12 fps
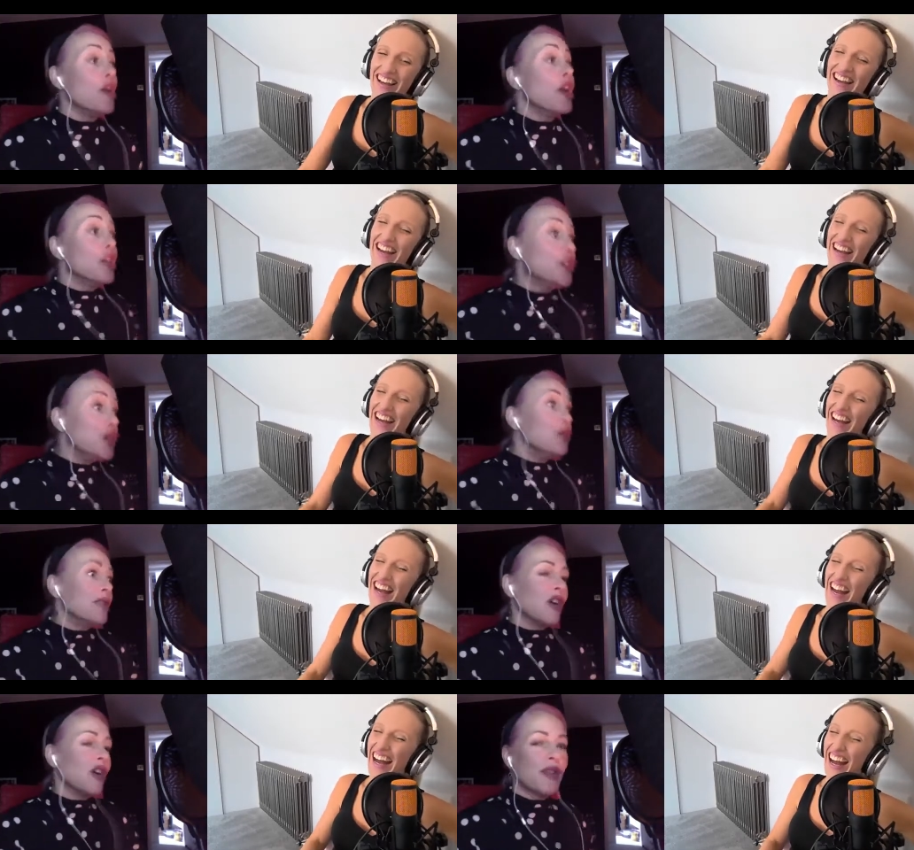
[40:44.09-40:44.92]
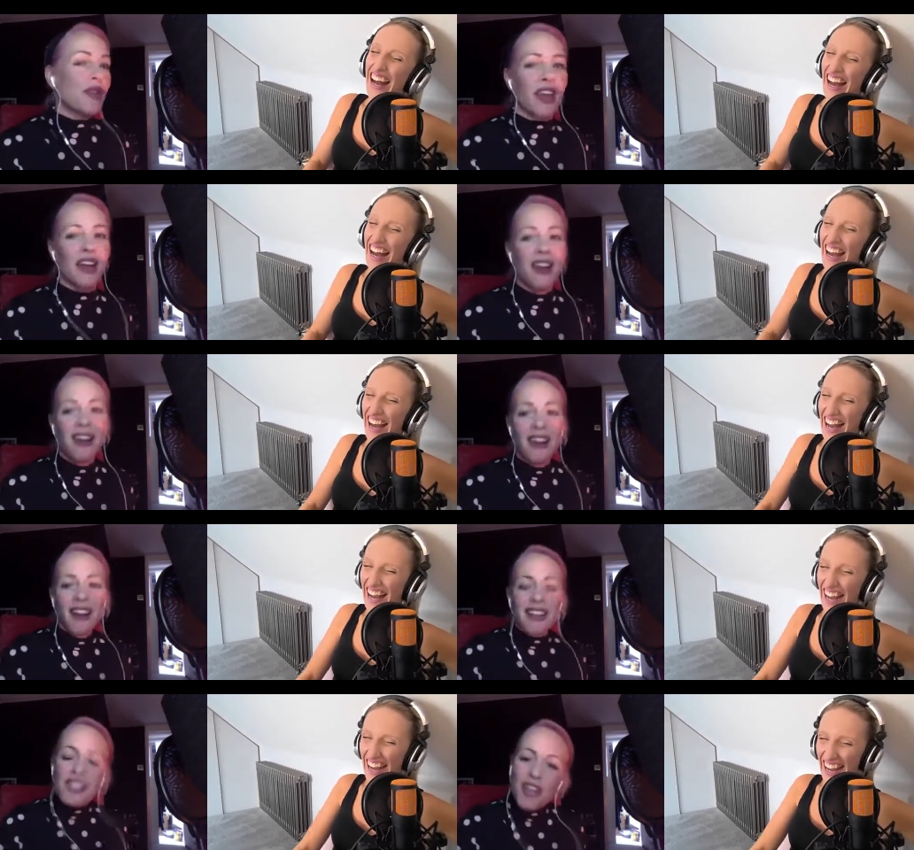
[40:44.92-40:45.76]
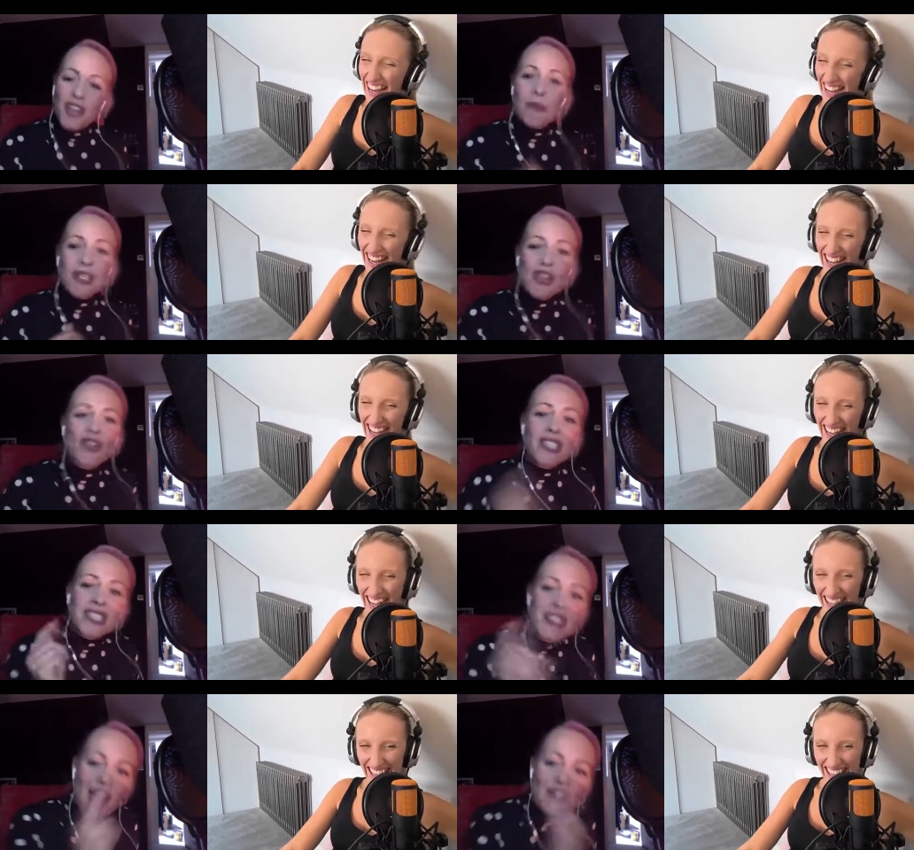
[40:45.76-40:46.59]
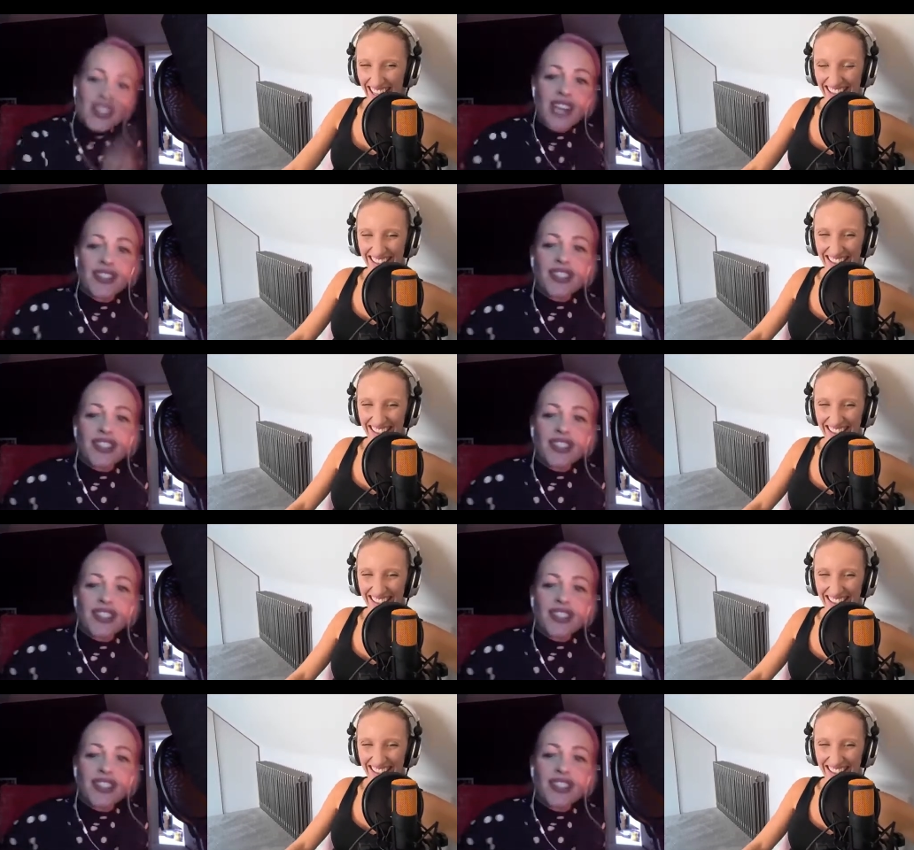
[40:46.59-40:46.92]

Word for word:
Speaker 1: You deal with it. You know, Madonna's never changed a